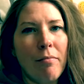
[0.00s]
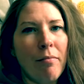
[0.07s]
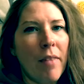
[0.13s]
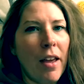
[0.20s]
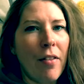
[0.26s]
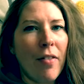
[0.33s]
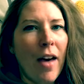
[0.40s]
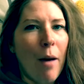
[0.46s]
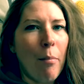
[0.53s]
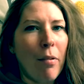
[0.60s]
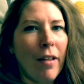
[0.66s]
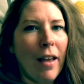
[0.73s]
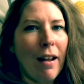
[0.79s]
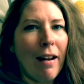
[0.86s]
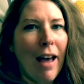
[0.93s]
make that
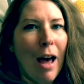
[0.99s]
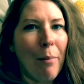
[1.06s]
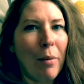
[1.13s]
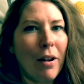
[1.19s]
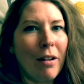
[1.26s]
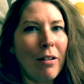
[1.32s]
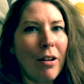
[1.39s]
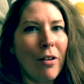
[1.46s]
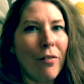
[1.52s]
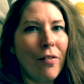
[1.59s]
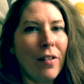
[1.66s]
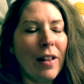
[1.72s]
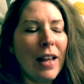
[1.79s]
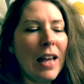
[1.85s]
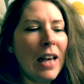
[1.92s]
plan happen,
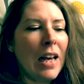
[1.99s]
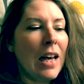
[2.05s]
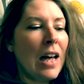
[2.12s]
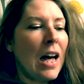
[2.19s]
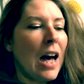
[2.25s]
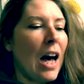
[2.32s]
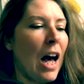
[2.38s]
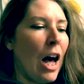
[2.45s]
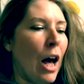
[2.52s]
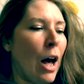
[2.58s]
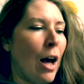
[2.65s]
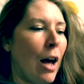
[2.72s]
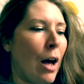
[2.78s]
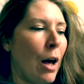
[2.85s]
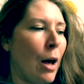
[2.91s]
hopefully.
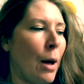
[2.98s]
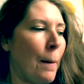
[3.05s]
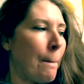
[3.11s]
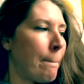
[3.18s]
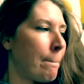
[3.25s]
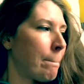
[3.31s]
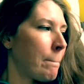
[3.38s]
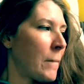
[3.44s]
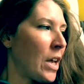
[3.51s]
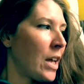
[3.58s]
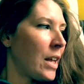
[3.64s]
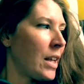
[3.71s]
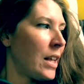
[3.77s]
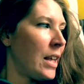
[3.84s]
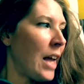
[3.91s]

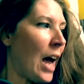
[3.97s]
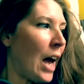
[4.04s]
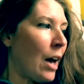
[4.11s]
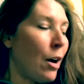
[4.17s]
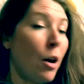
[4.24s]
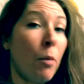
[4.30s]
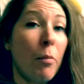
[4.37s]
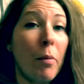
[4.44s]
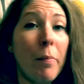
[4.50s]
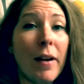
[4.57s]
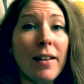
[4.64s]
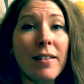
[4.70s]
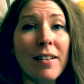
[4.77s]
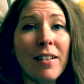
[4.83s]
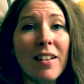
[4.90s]
Yeah, but
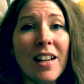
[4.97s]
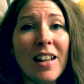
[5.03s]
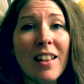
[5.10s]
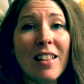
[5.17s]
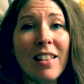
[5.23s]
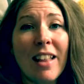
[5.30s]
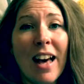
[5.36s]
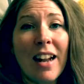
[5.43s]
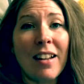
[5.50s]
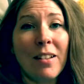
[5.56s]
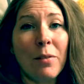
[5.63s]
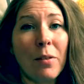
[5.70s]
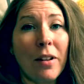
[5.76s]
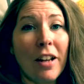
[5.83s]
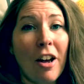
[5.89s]
basically that
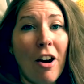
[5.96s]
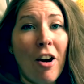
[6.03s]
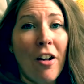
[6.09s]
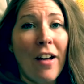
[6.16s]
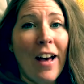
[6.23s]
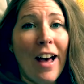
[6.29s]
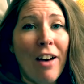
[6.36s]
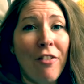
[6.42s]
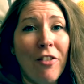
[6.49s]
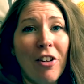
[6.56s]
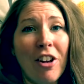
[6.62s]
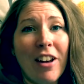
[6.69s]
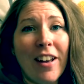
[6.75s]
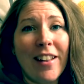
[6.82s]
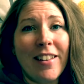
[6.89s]
is really all I have for
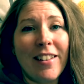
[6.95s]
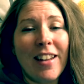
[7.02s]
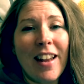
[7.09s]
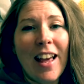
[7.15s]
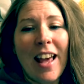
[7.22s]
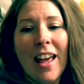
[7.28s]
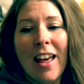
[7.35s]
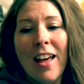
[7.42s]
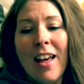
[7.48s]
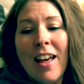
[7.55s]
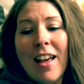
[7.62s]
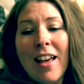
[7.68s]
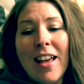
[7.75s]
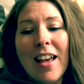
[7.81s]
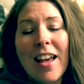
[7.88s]
you guys today.
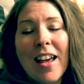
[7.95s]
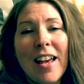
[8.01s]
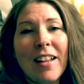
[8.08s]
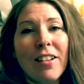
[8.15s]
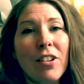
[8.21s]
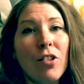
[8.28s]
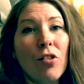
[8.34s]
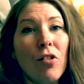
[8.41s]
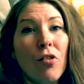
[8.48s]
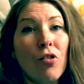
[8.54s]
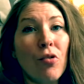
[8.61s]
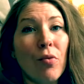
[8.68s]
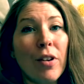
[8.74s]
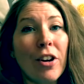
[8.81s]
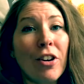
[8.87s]
It's
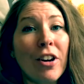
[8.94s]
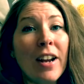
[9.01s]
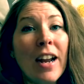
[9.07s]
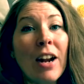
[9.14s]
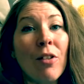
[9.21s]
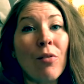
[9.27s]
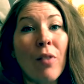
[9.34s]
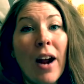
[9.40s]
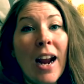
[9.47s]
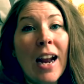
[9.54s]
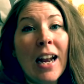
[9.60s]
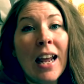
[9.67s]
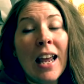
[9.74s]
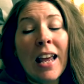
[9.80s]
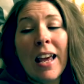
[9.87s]
dreary and
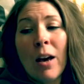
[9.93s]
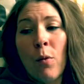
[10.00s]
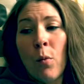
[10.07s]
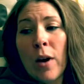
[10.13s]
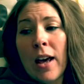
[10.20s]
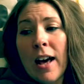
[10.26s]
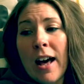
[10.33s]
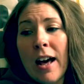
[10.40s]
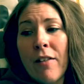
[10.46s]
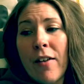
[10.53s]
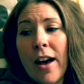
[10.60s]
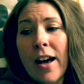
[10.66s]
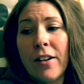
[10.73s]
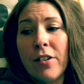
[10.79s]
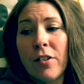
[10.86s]
rainy and we have
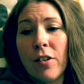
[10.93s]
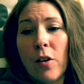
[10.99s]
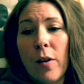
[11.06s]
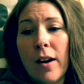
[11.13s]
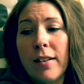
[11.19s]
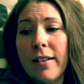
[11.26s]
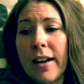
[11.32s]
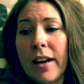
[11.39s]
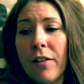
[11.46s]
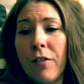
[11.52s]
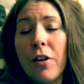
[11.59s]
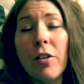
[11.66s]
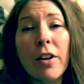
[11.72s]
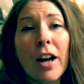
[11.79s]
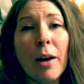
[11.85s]
had to go outside a
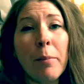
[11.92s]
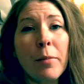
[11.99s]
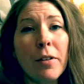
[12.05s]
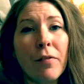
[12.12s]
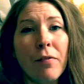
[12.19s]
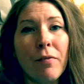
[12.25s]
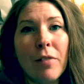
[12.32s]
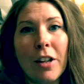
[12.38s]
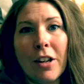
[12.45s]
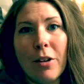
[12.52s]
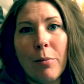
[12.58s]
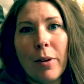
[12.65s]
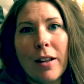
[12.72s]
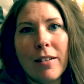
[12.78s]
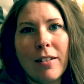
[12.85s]
few times, you know,
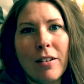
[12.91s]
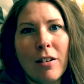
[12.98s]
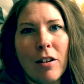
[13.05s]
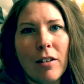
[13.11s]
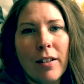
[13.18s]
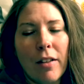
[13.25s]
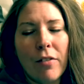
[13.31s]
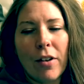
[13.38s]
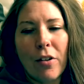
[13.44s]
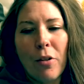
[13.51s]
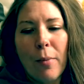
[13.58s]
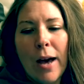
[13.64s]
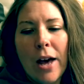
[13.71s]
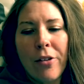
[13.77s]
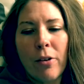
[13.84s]
because the dogs have to go to the
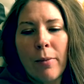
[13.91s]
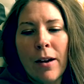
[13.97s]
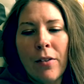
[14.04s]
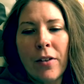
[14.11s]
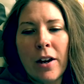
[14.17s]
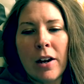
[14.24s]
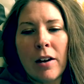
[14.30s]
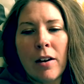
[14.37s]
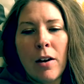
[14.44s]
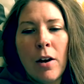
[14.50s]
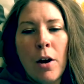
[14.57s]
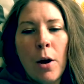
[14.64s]
bathroom out there.